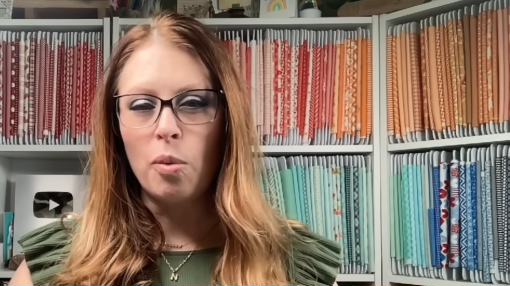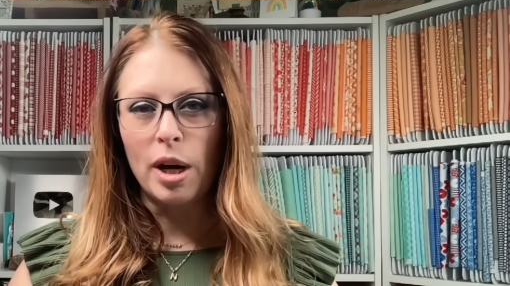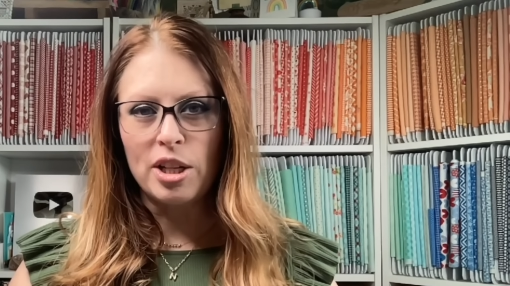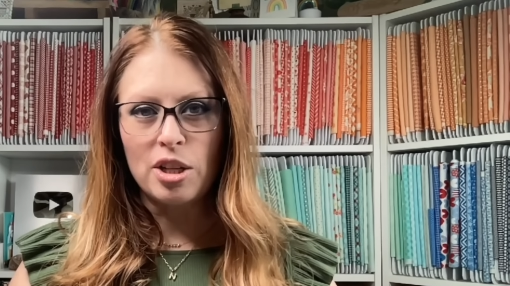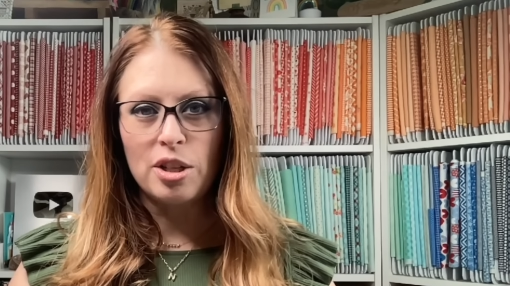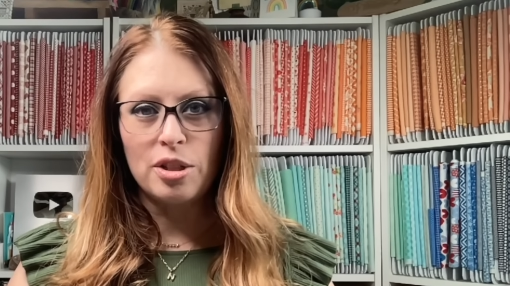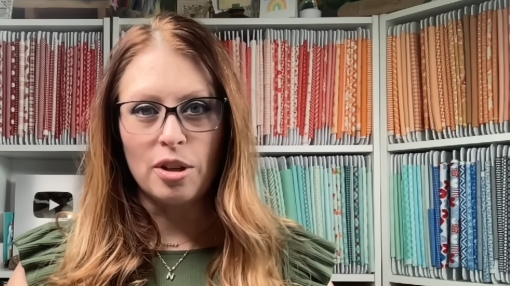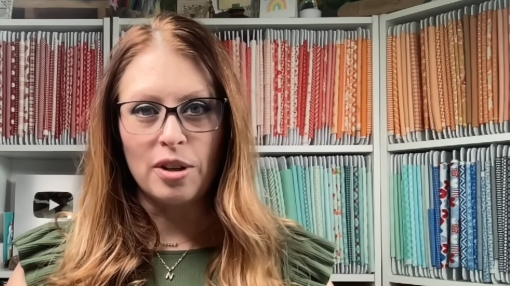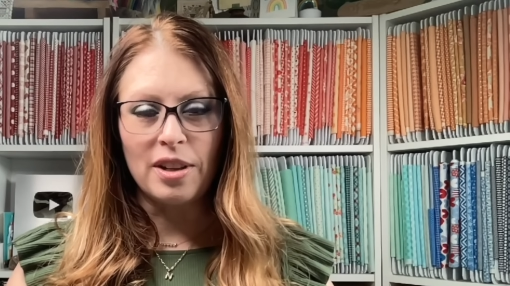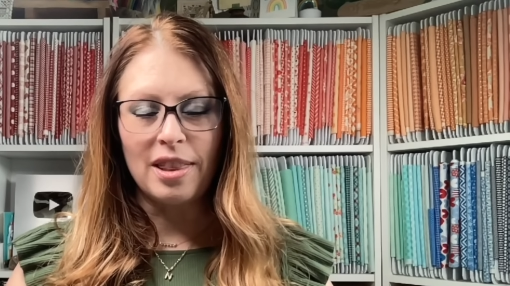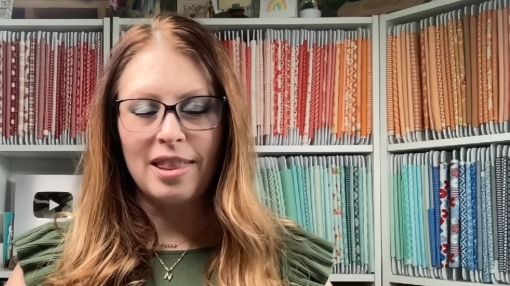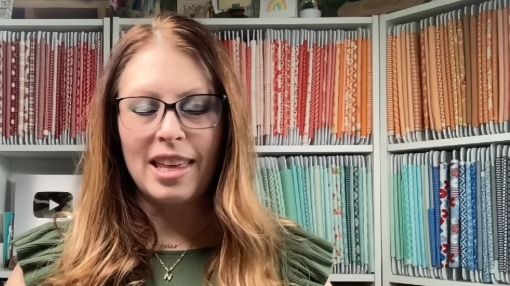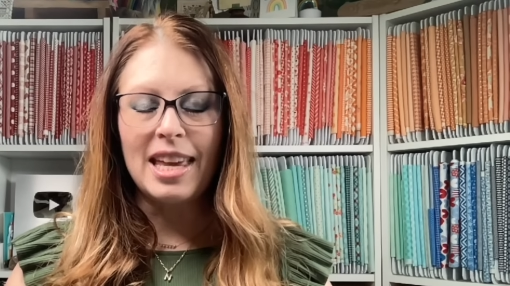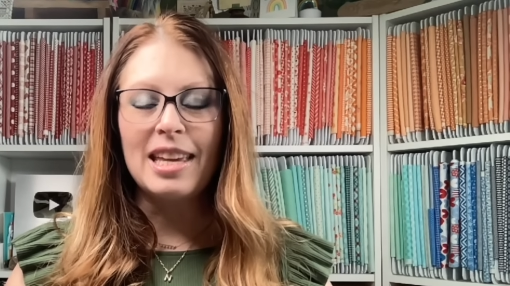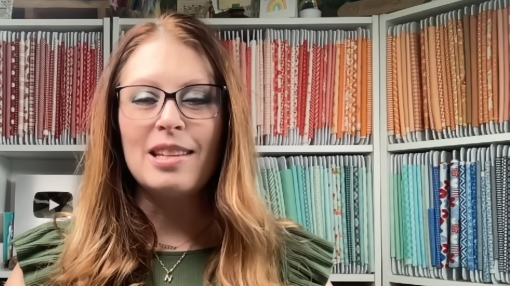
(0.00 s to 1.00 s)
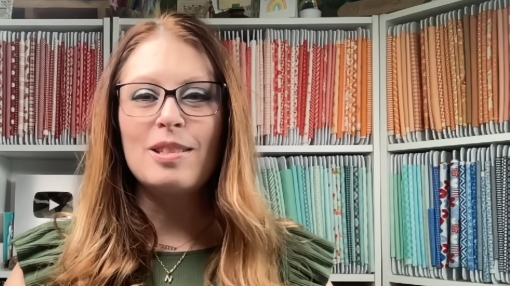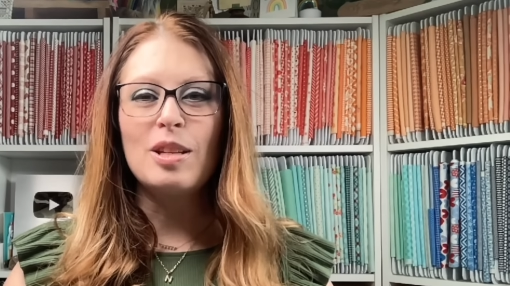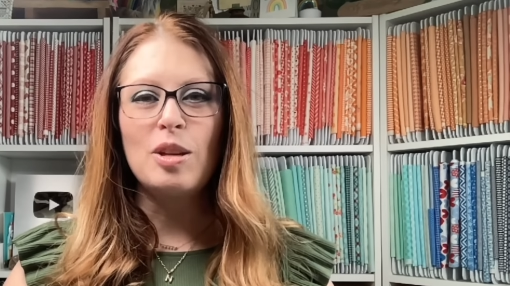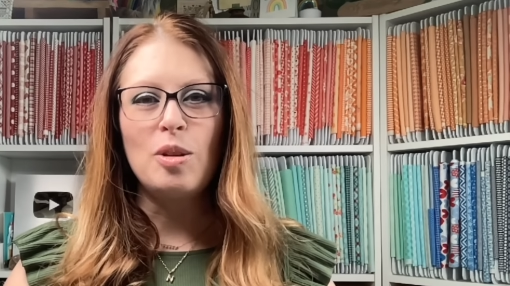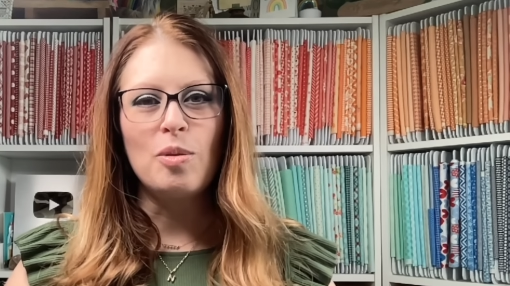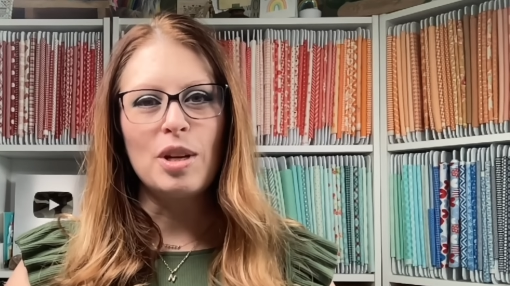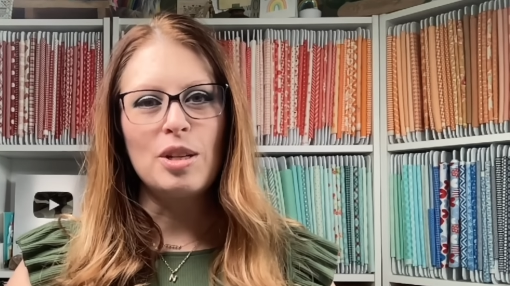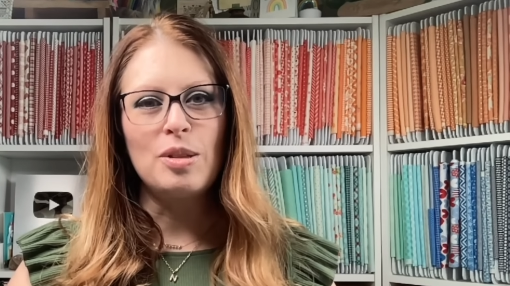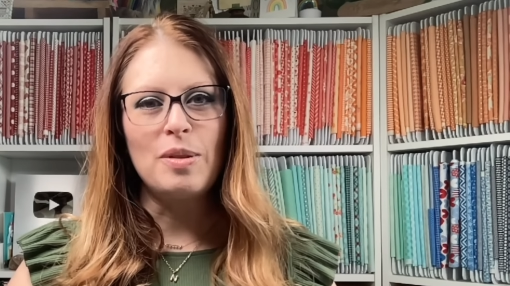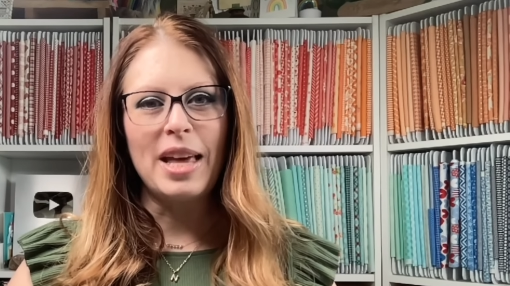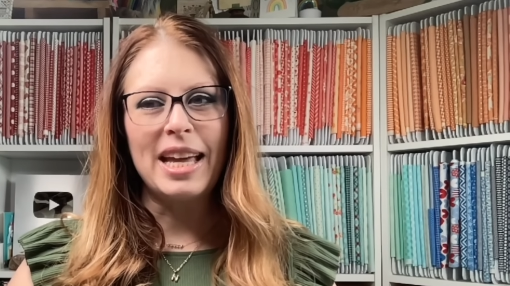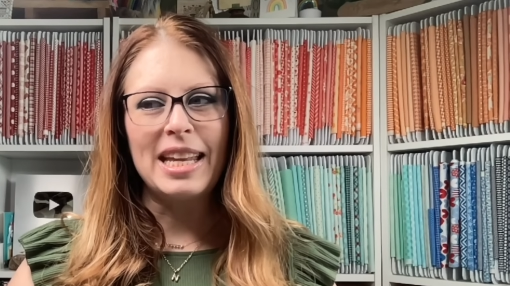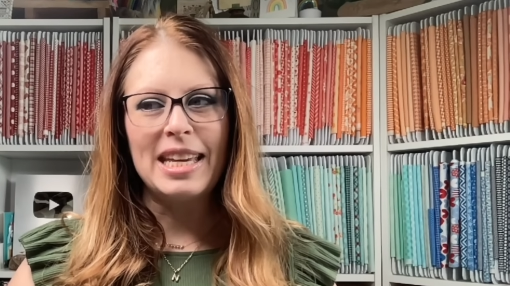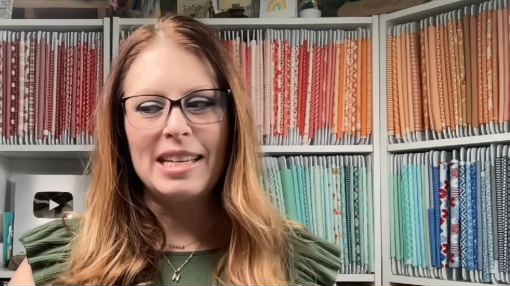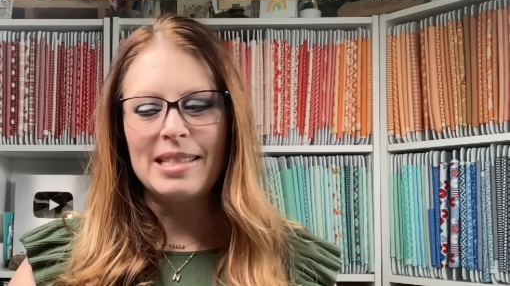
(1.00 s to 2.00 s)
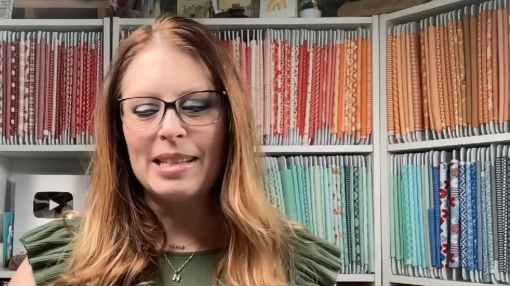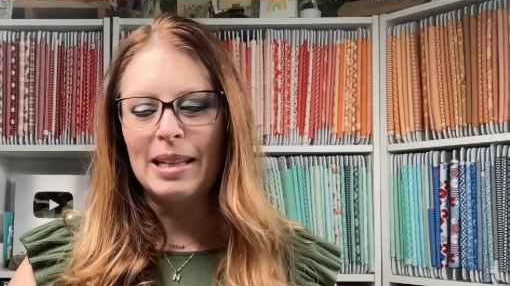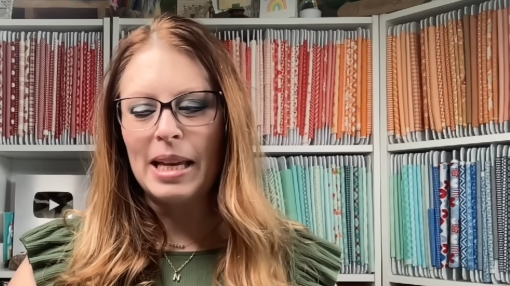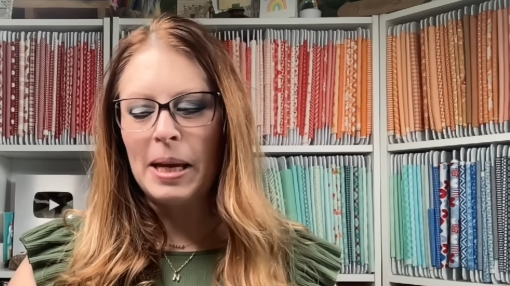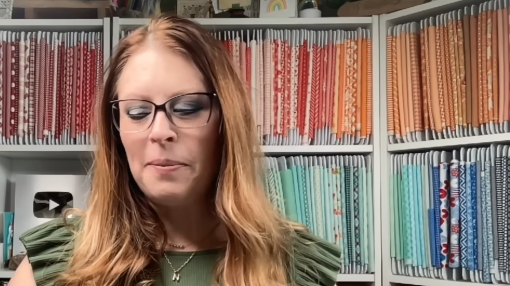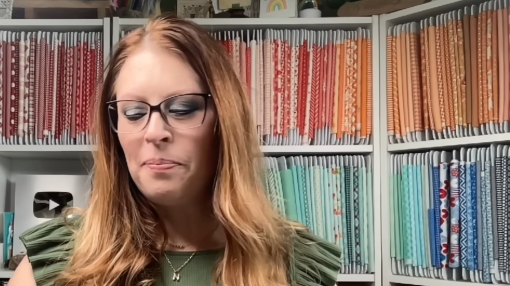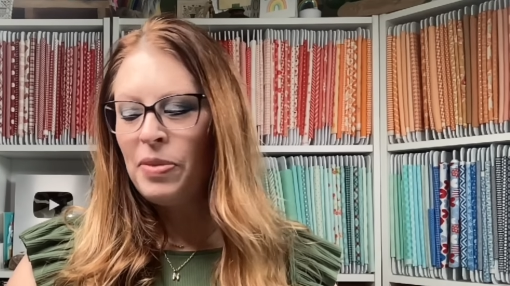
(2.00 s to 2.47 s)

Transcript: watch certain things, you can do that easily.